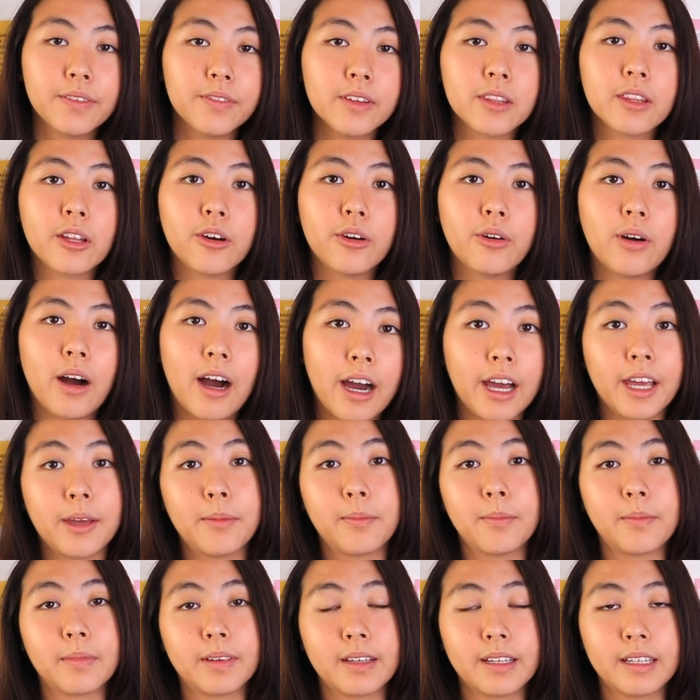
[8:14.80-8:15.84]
even though
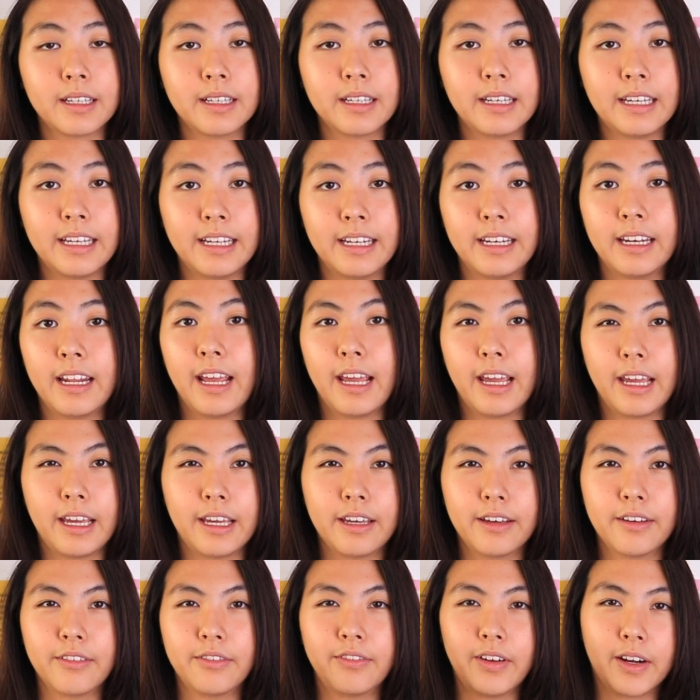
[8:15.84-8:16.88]
I'm in
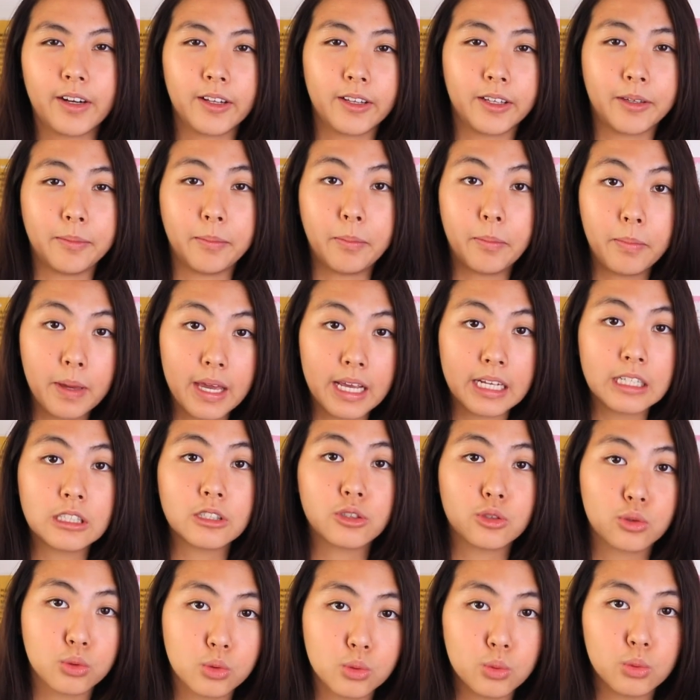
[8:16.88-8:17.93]
a fairly big
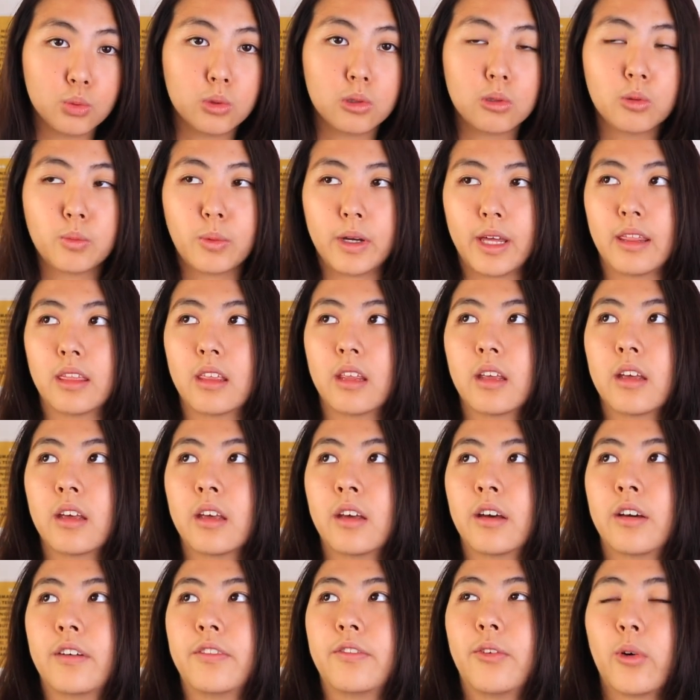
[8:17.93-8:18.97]
school with
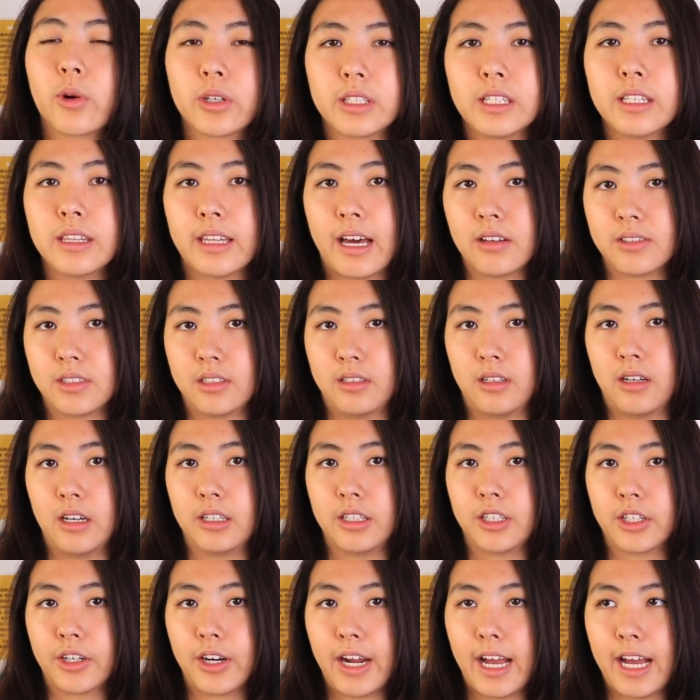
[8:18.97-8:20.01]
14,000
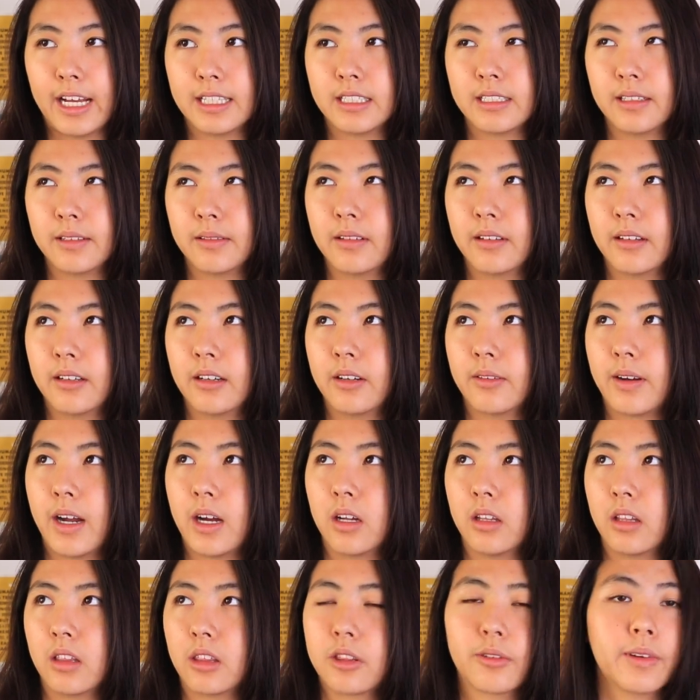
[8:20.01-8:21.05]
undergrads
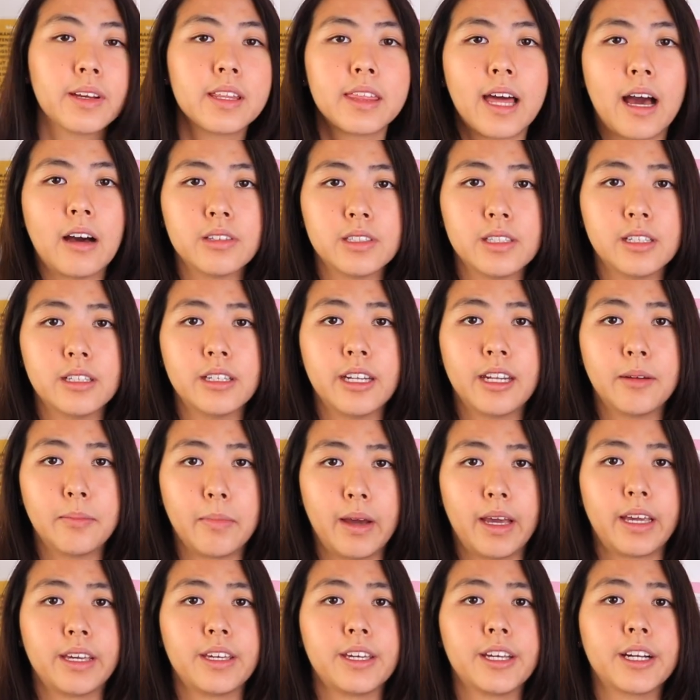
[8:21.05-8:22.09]
around 3,000 in
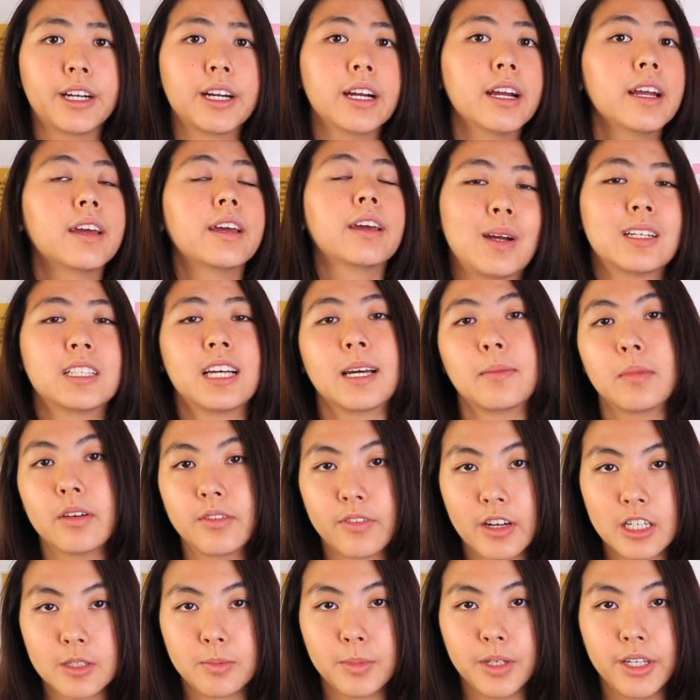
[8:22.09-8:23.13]
my year. My time in
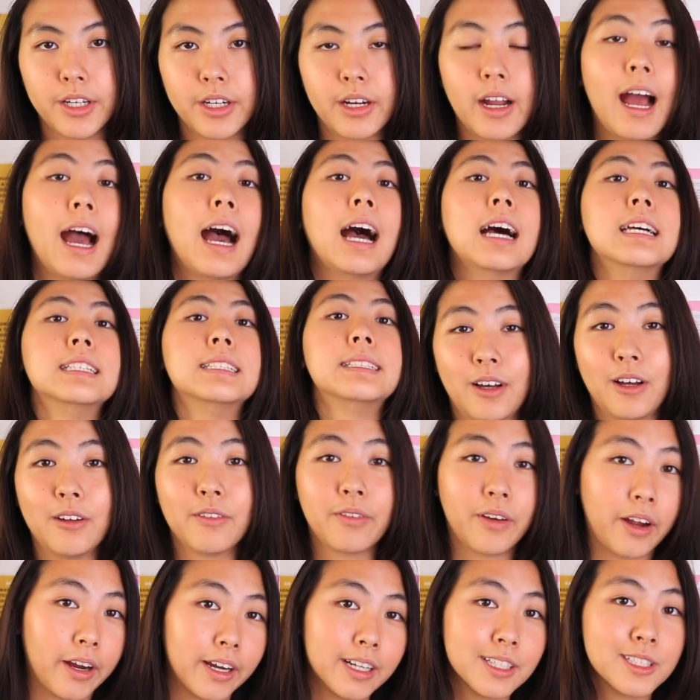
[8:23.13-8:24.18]
freshman year has felt
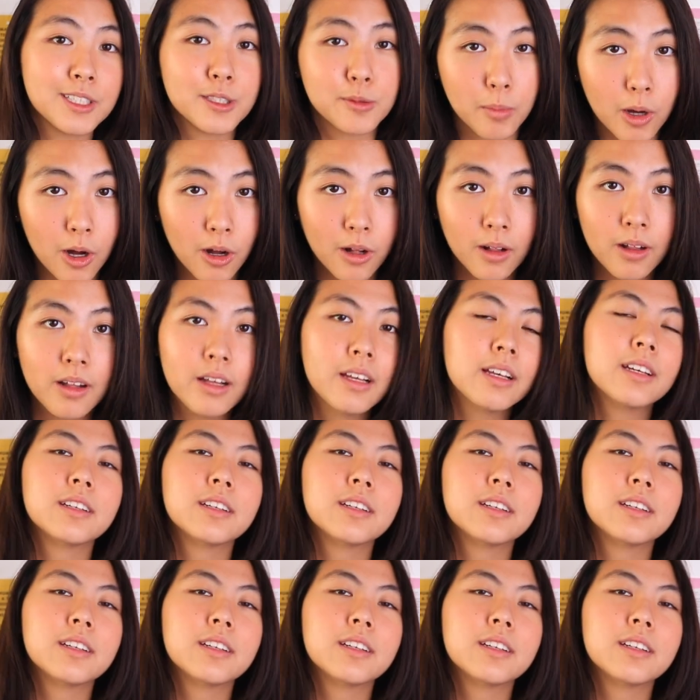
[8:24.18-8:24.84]
very small.